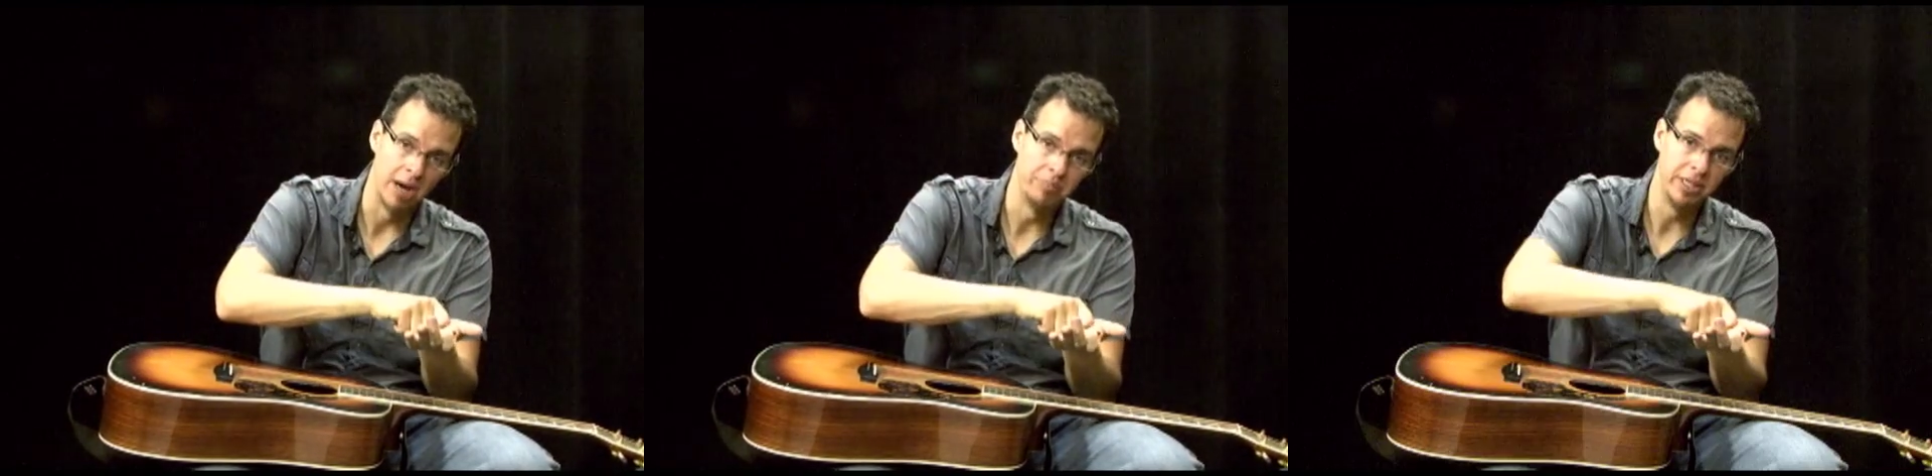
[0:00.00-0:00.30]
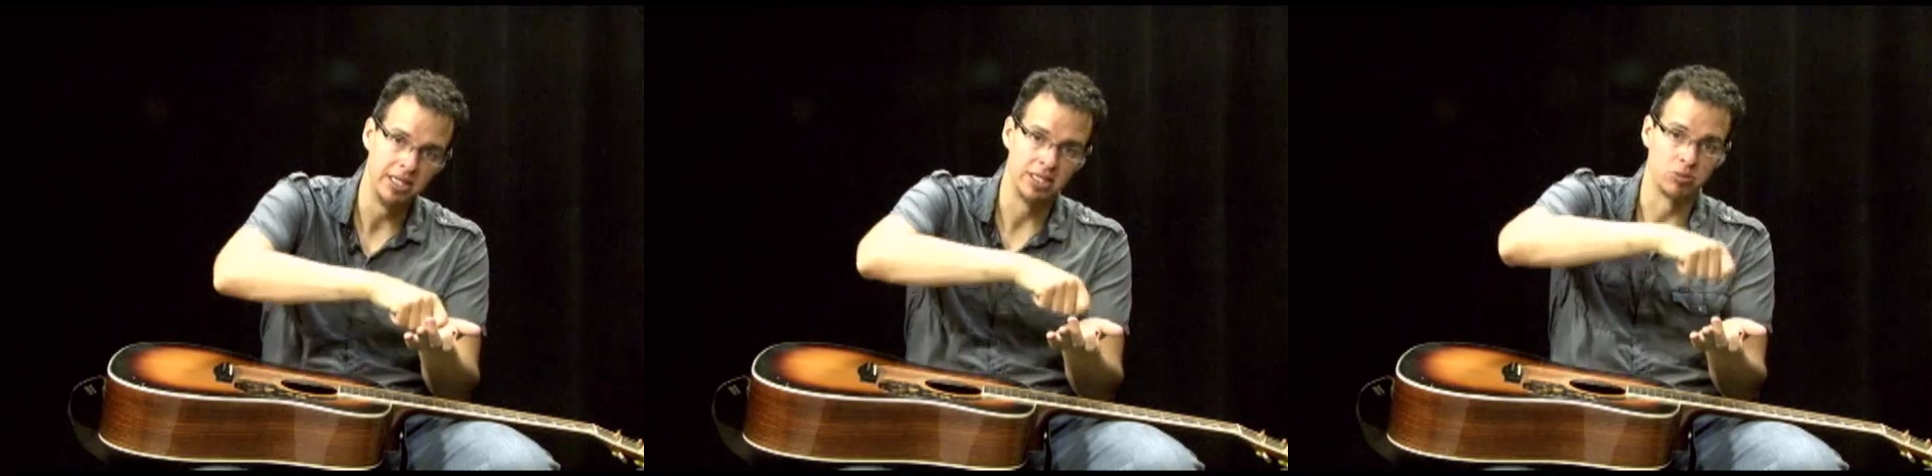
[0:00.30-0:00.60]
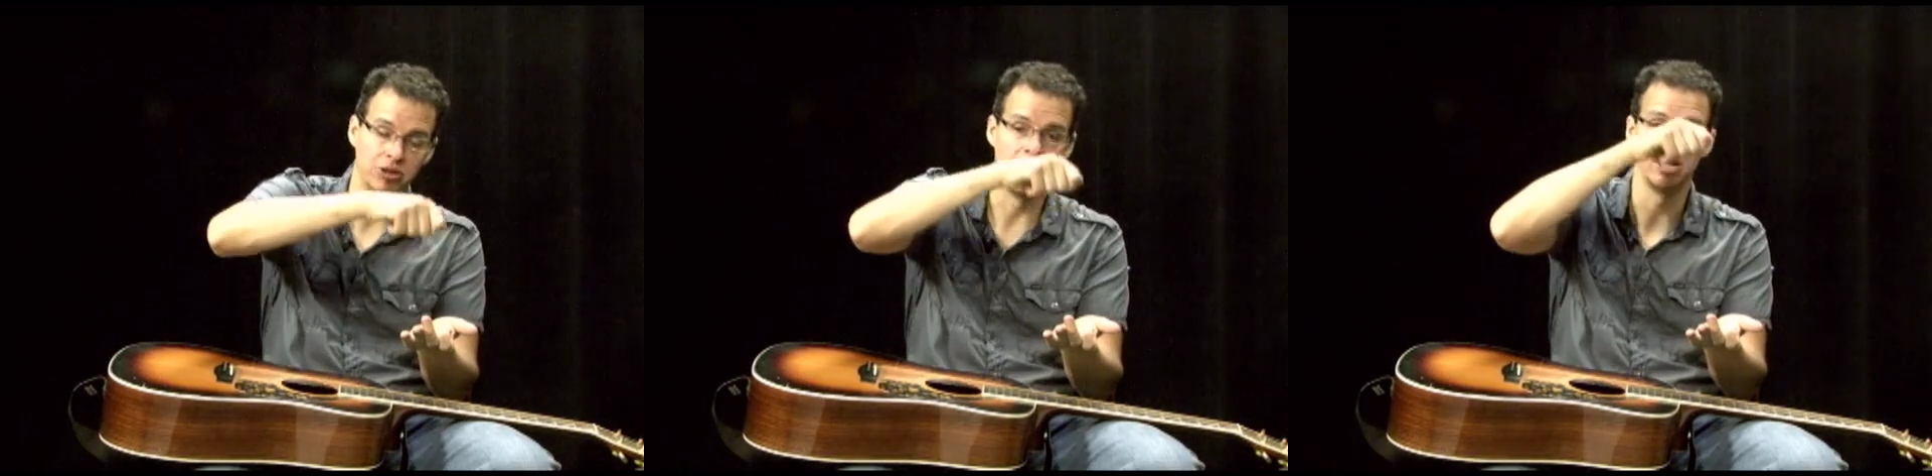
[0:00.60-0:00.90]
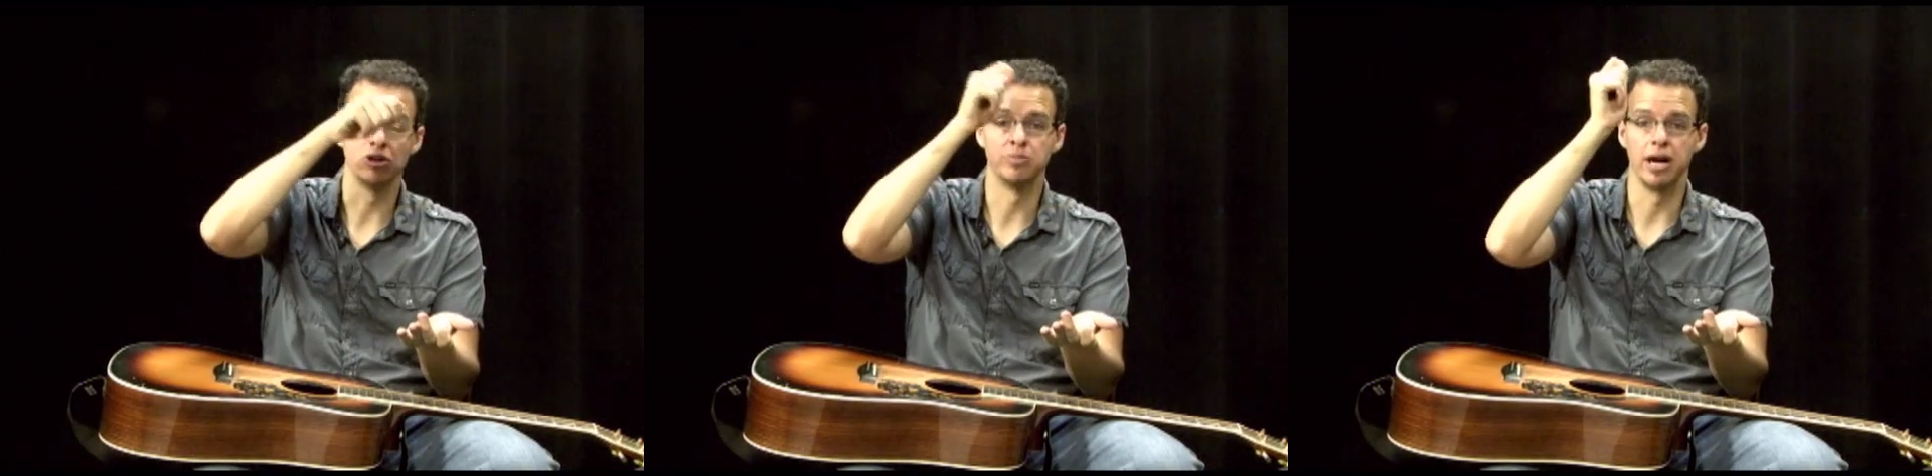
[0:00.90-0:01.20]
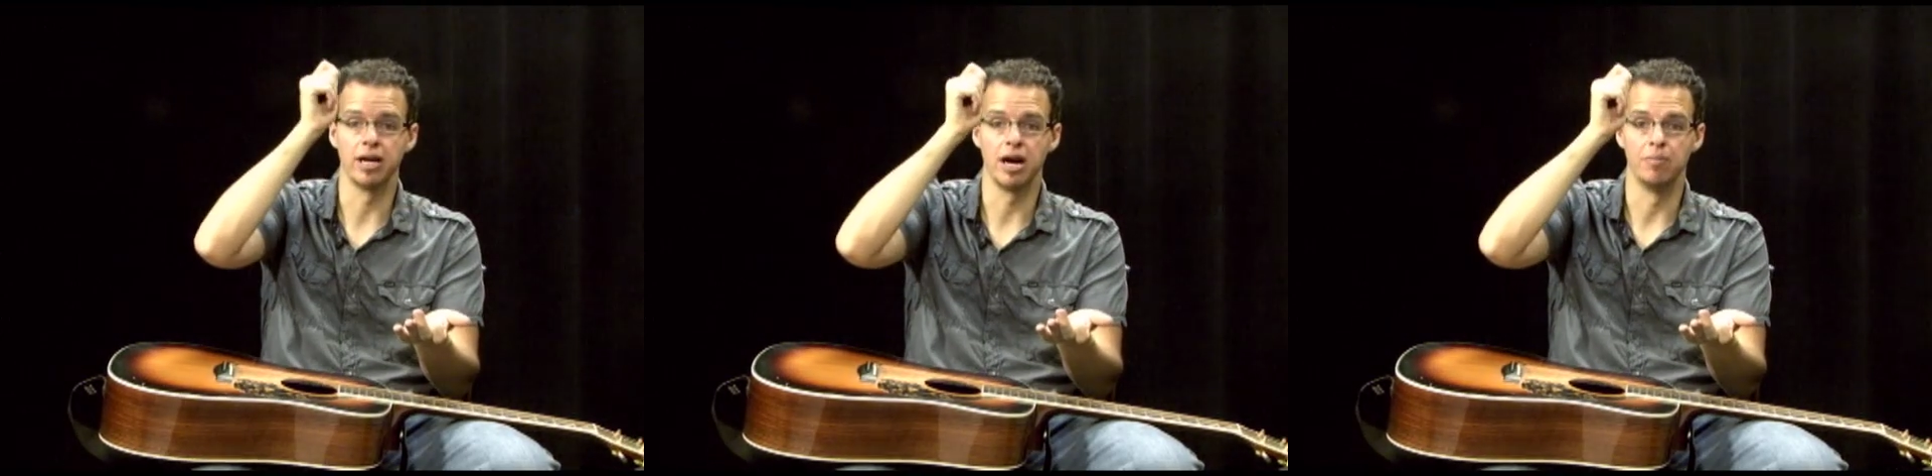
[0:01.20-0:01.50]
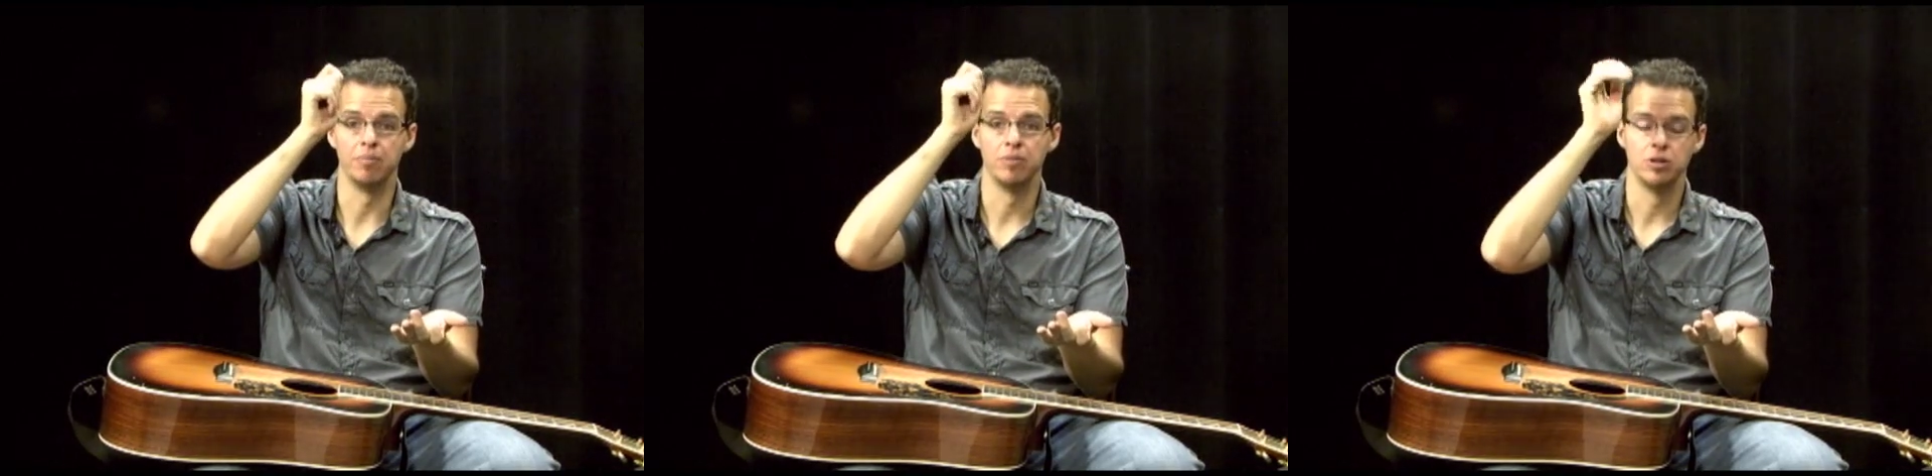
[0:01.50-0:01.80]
upbeat is when your hand goes back up.